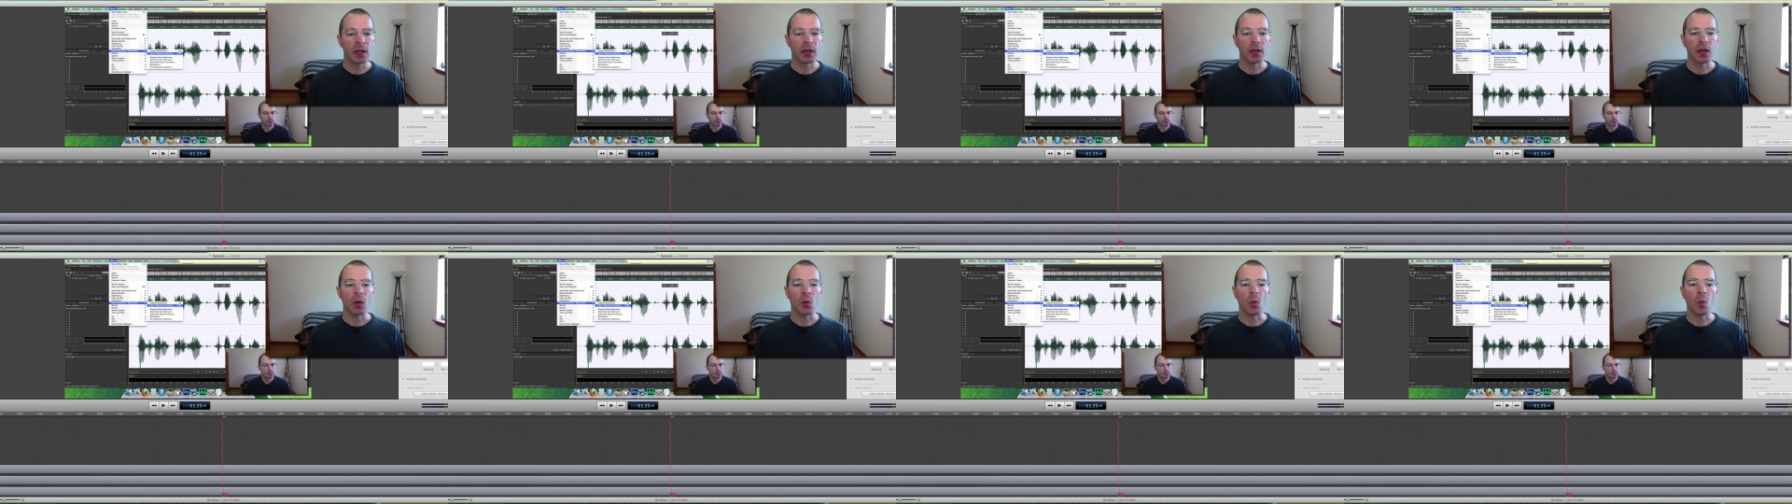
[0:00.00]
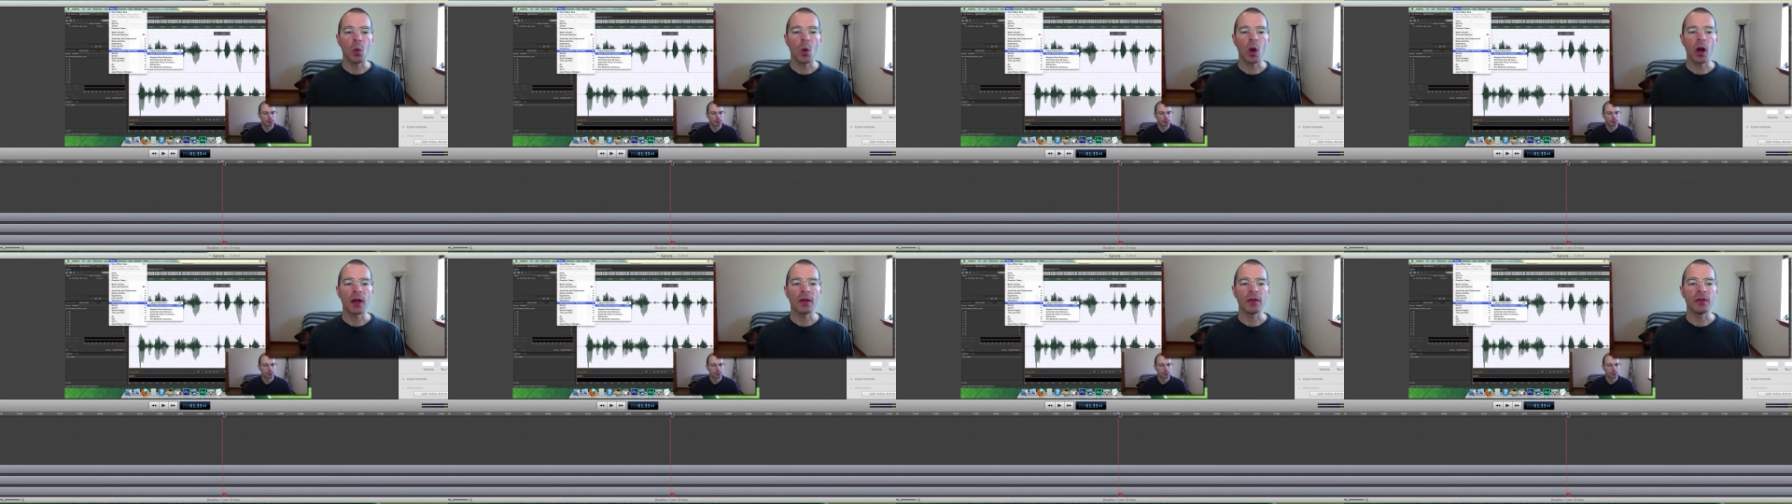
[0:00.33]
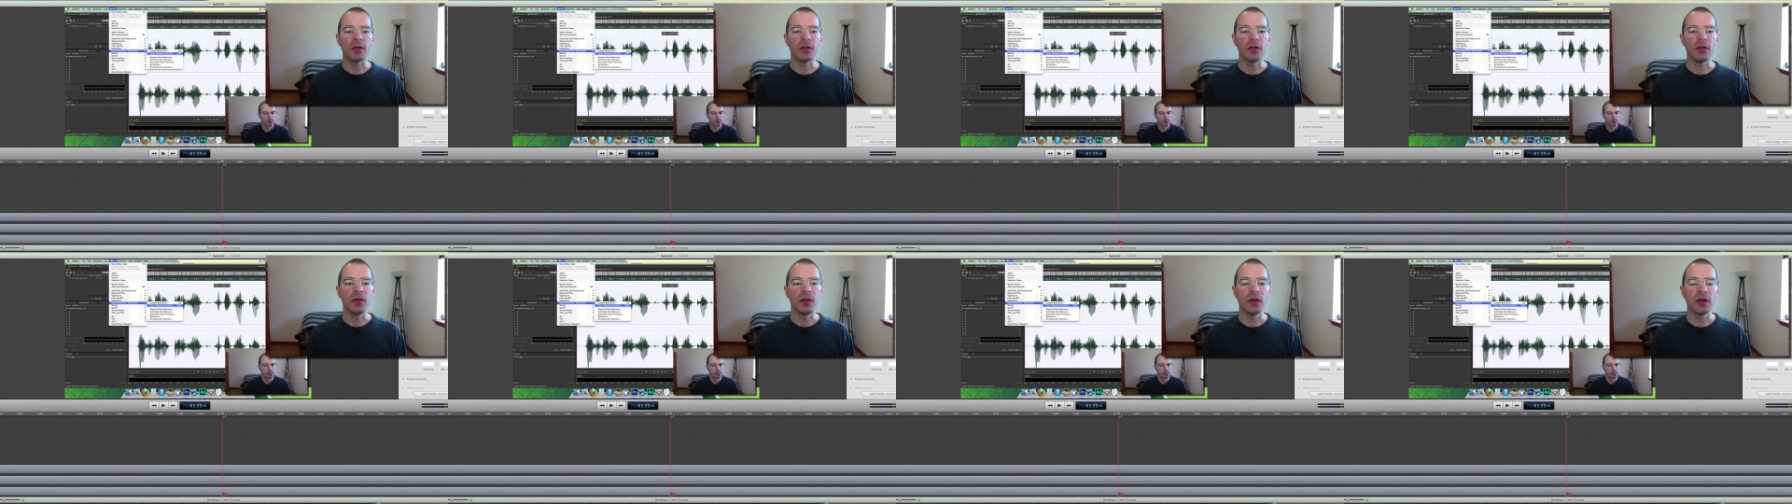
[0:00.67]
I
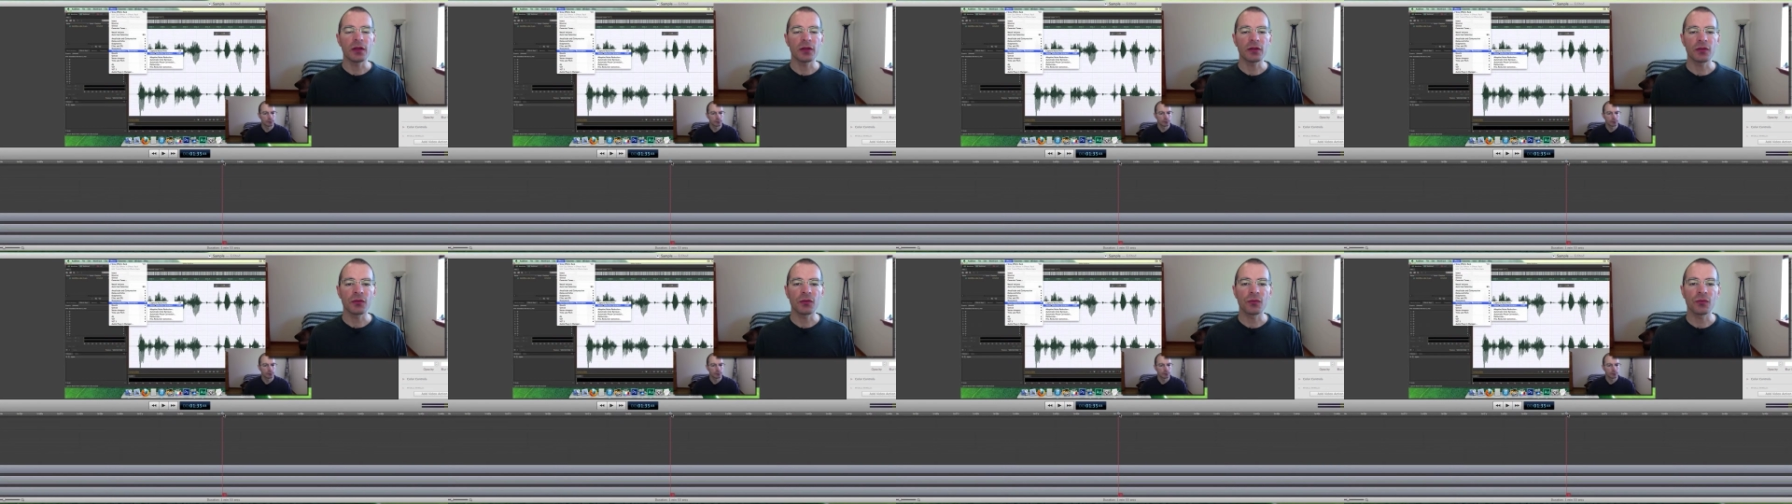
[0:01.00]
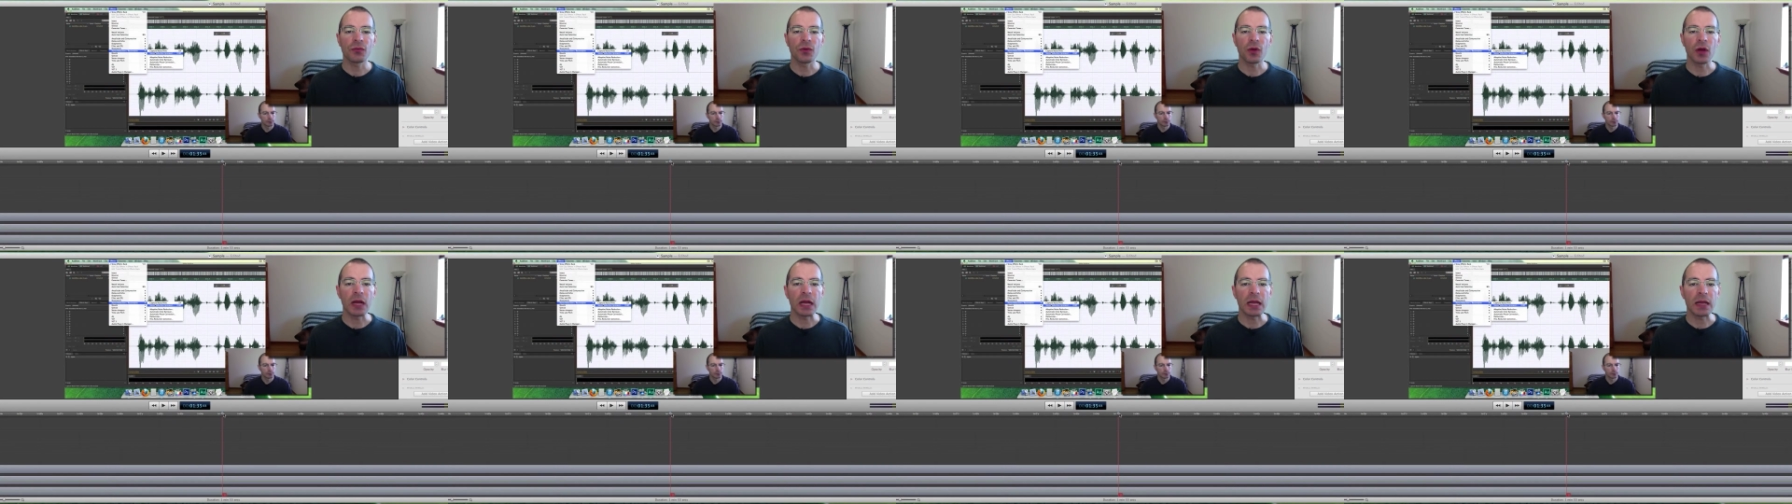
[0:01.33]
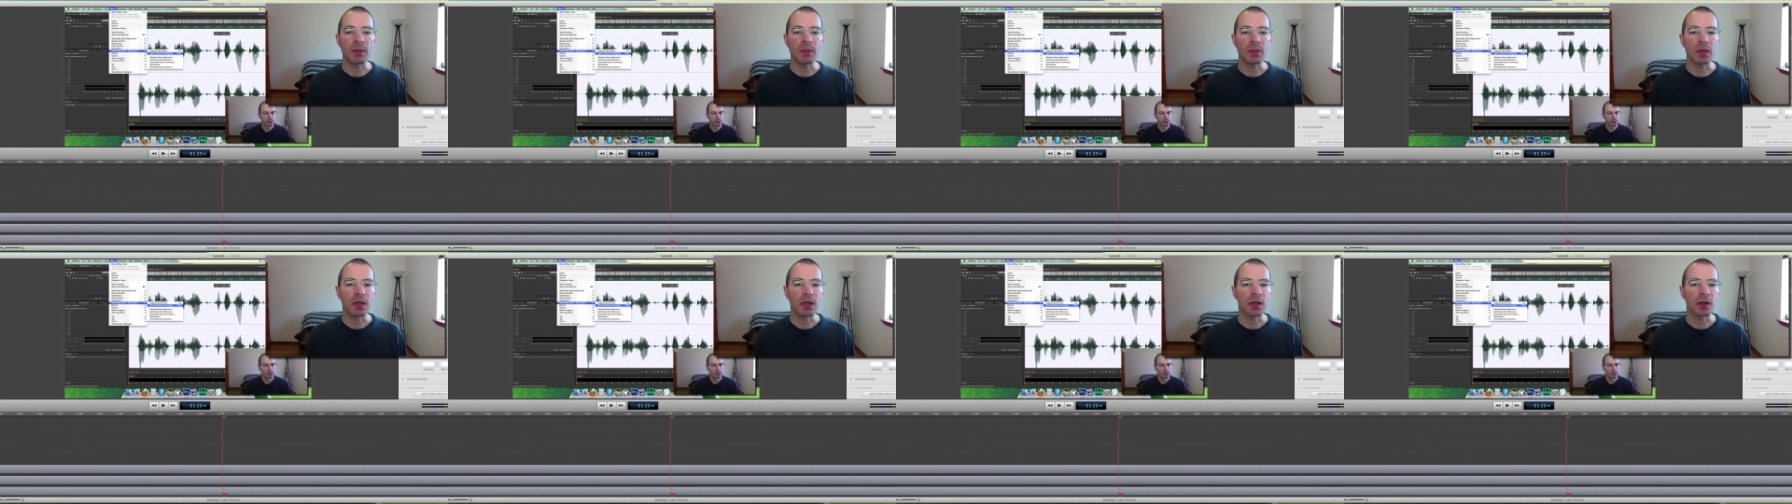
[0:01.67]
want this
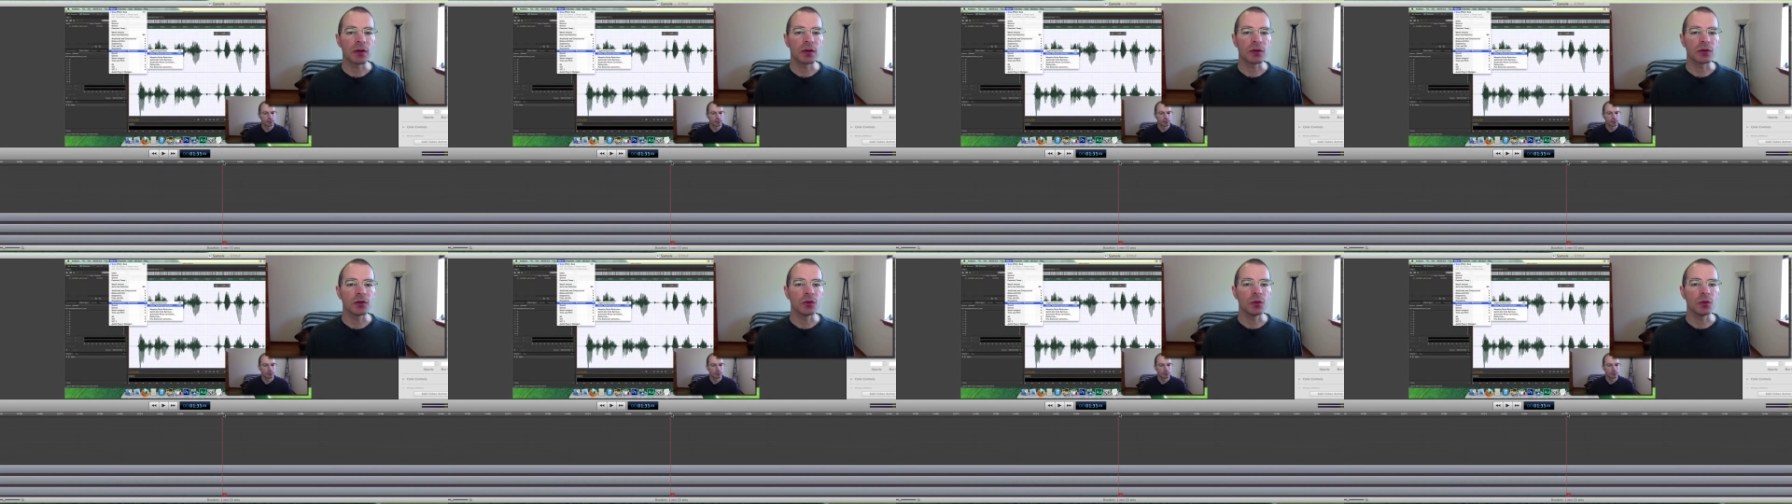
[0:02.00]
frame here